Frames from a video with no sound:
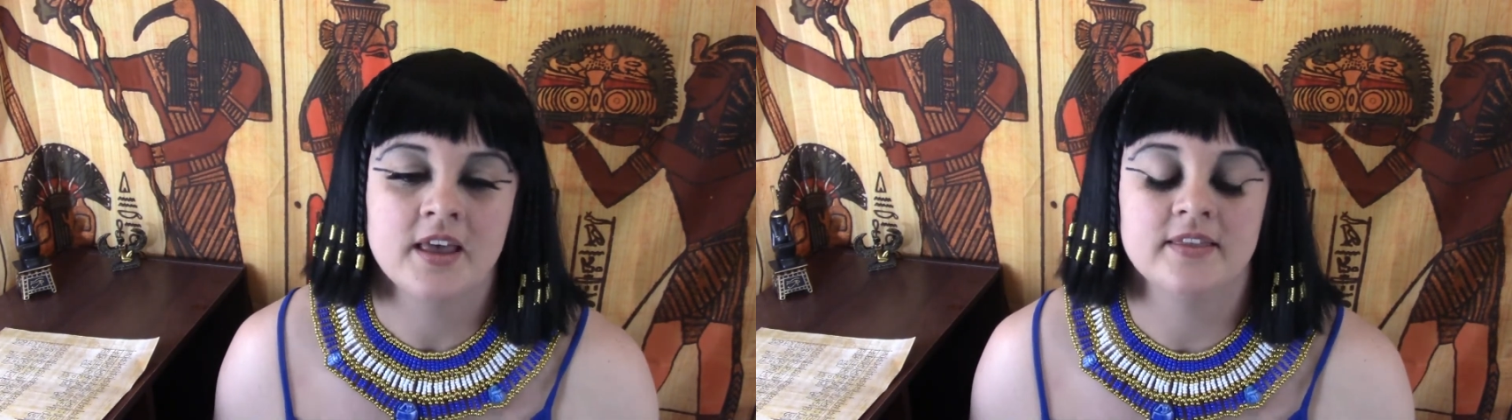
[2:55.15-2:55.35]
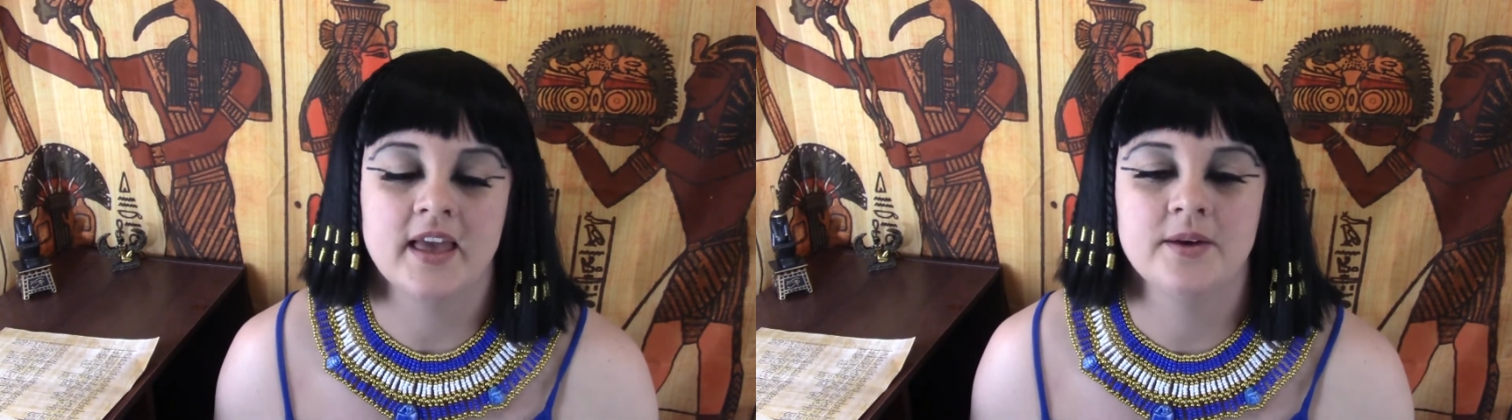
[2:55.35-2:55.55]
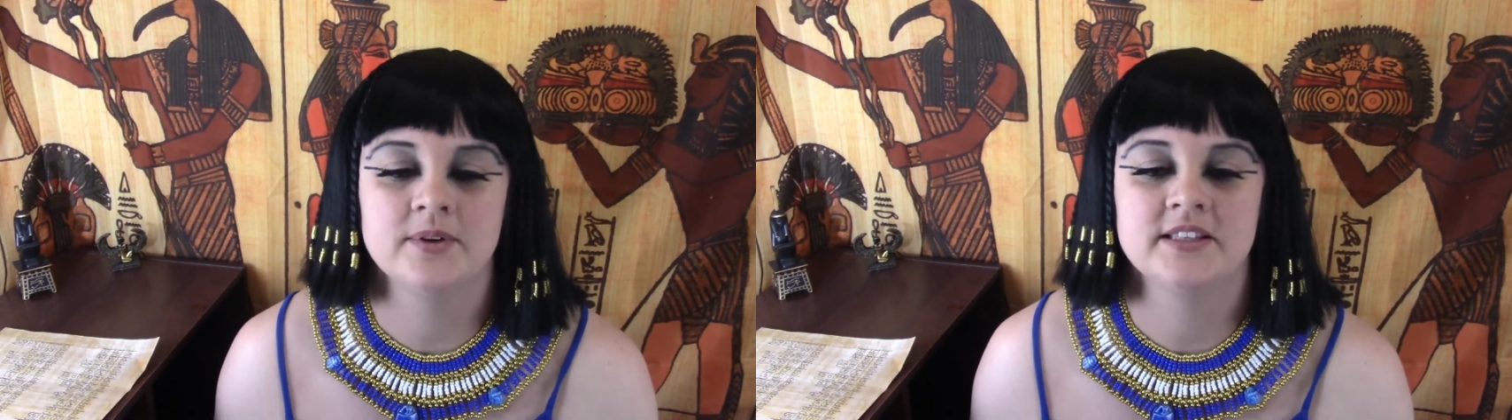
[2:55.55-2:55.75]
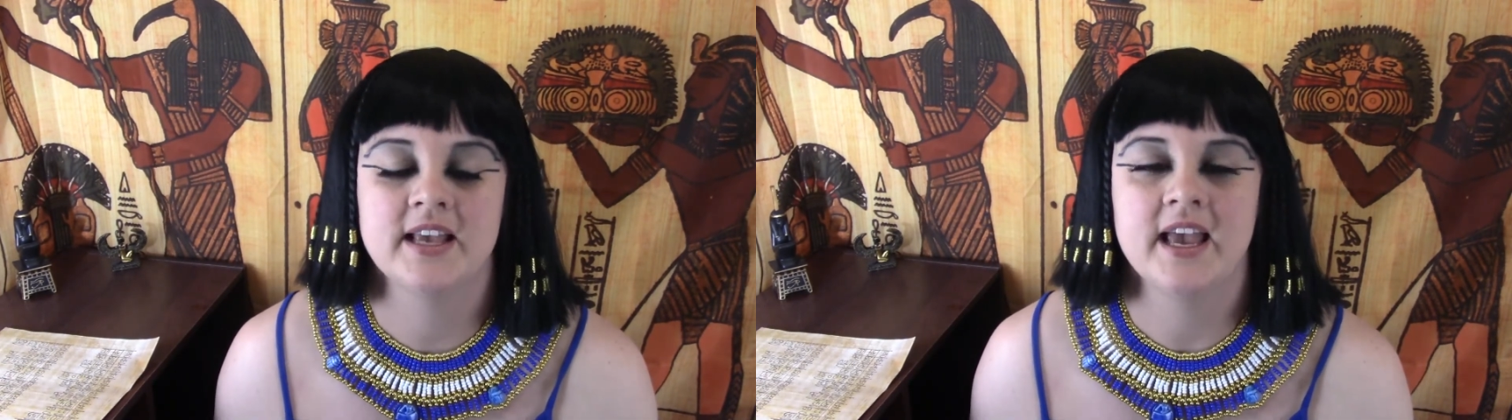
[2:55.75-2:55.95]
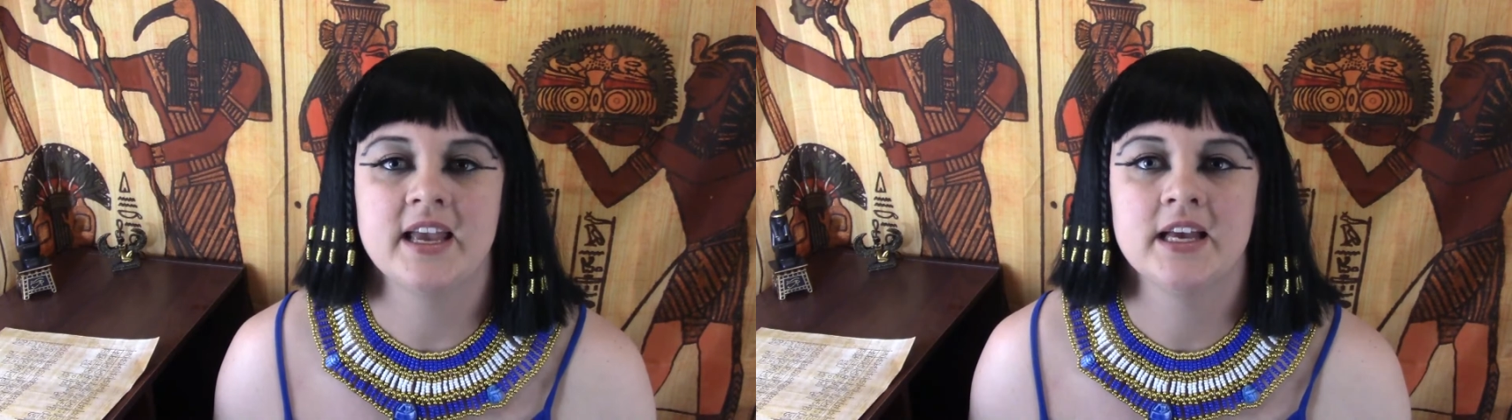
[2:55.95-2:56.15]
They would
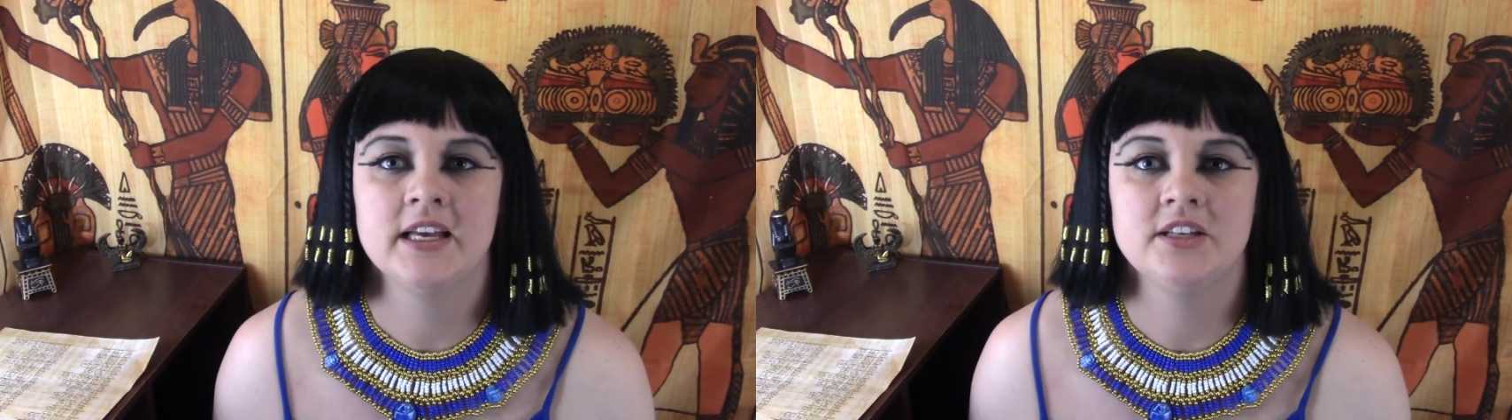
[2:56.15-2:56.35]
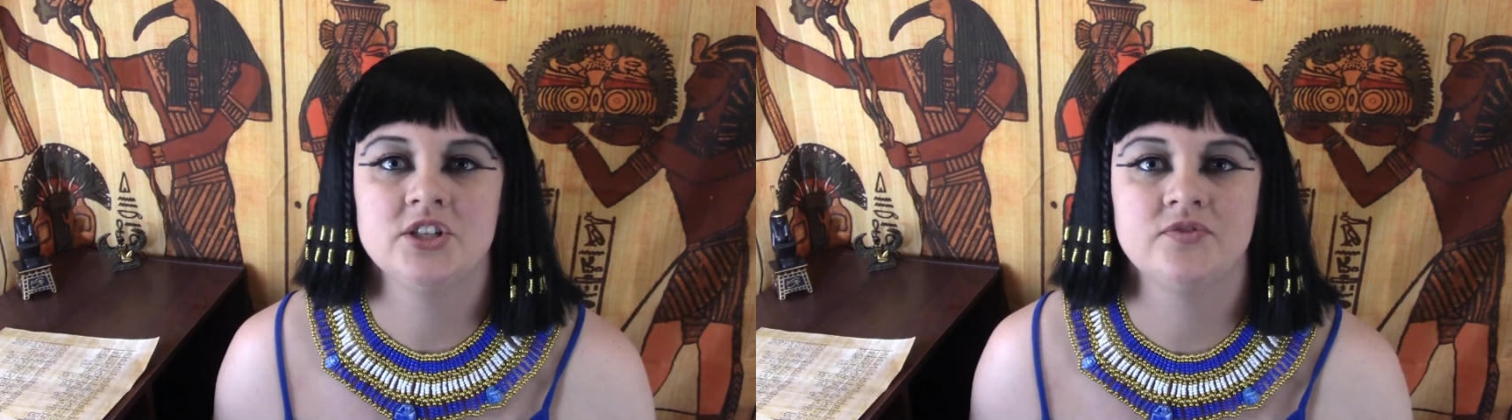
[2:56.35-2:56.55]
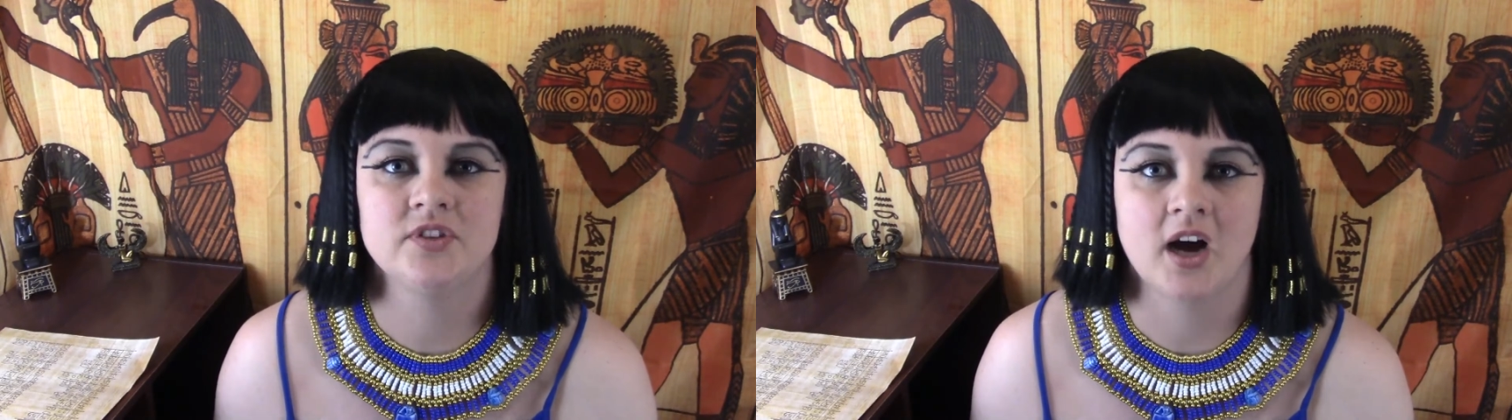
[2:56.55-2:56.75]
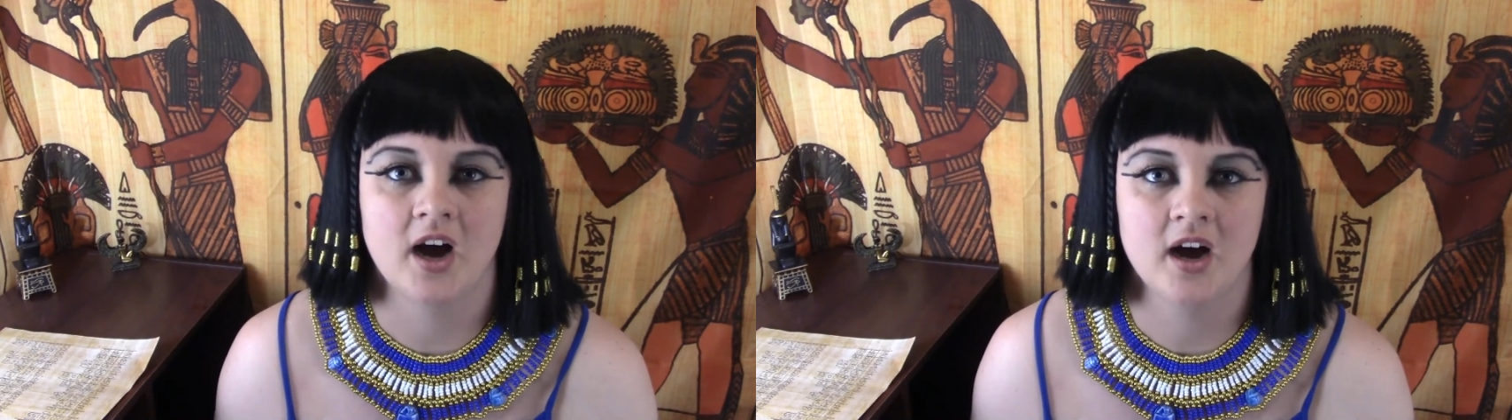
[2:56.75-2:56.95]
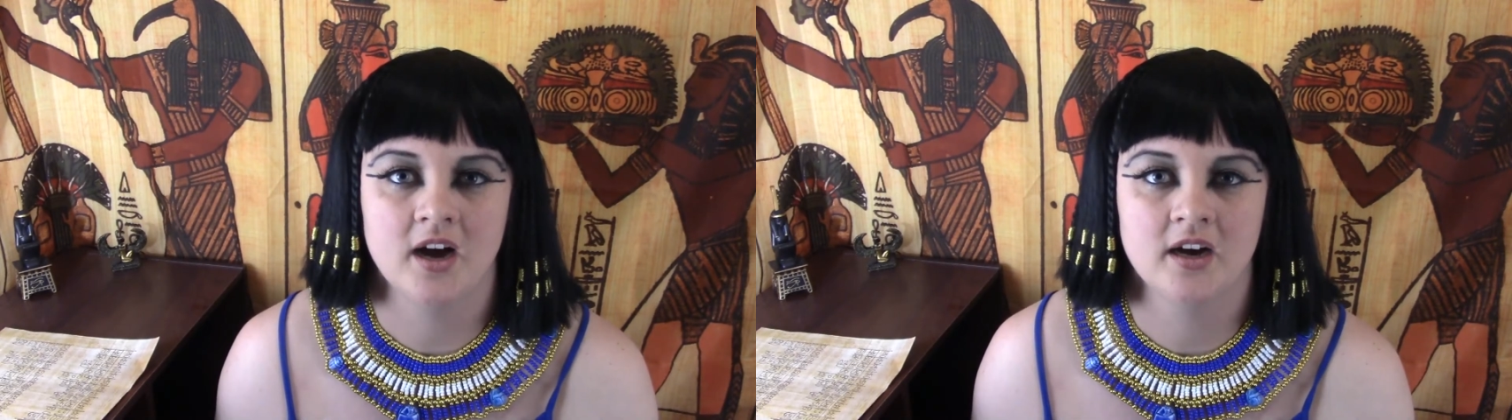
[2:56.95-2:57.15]
say
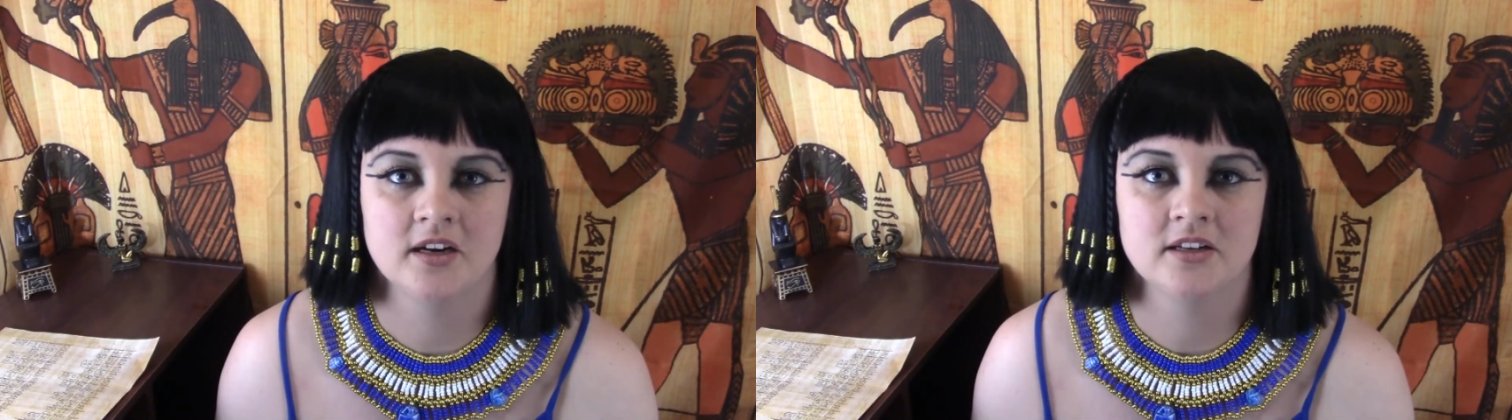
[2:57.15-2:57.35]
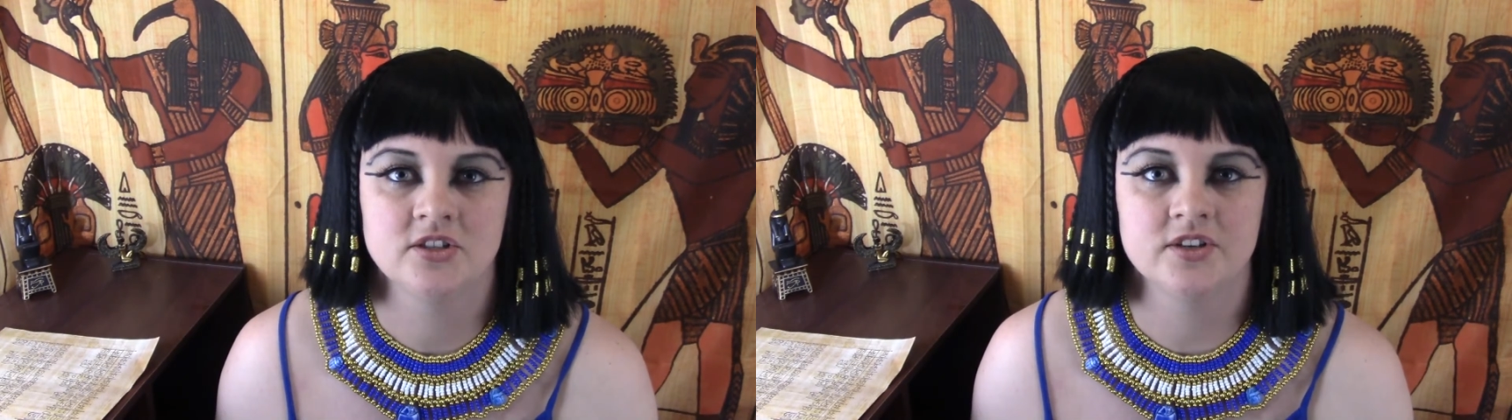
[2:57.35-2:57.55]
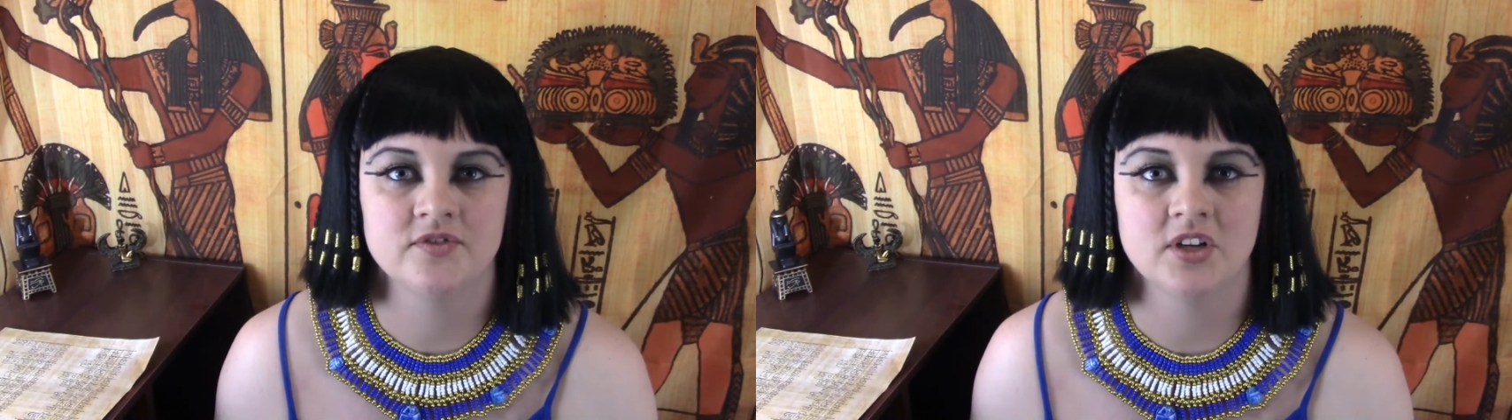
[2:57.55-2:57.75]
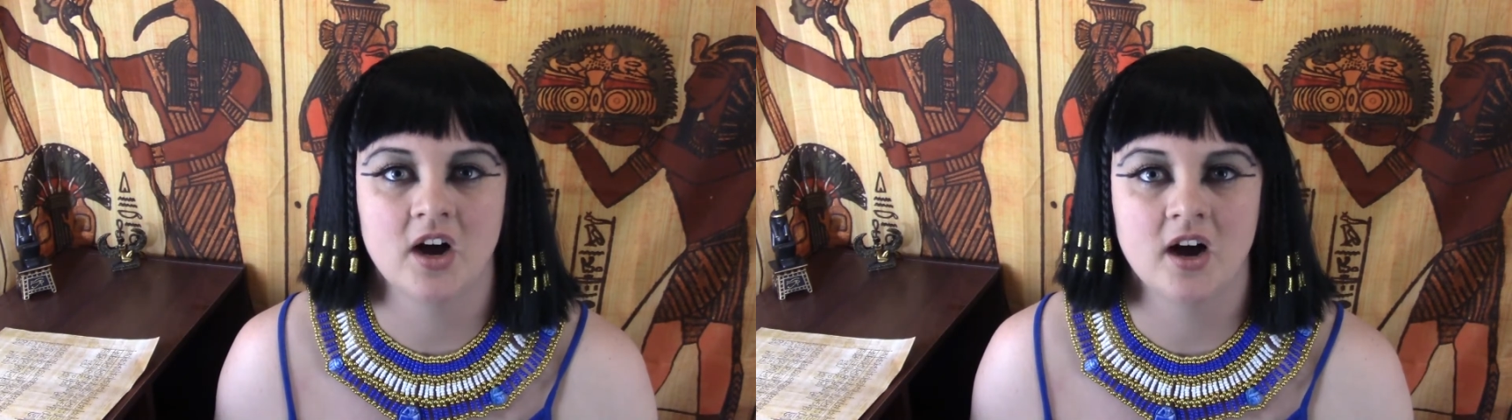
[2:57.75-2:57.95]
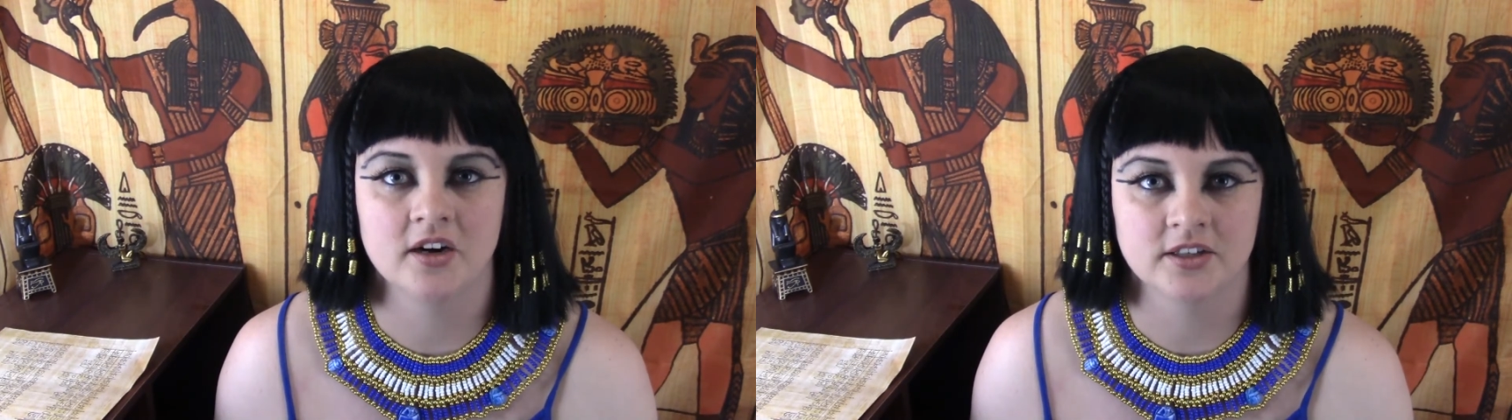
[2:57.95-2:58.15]
jifda,
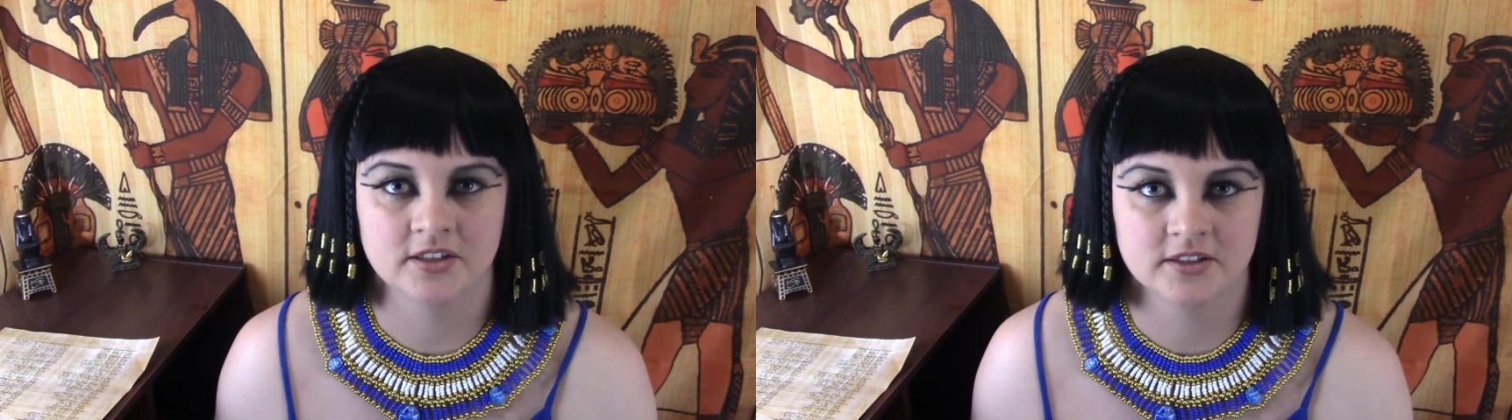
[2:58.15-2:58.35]
jifdar.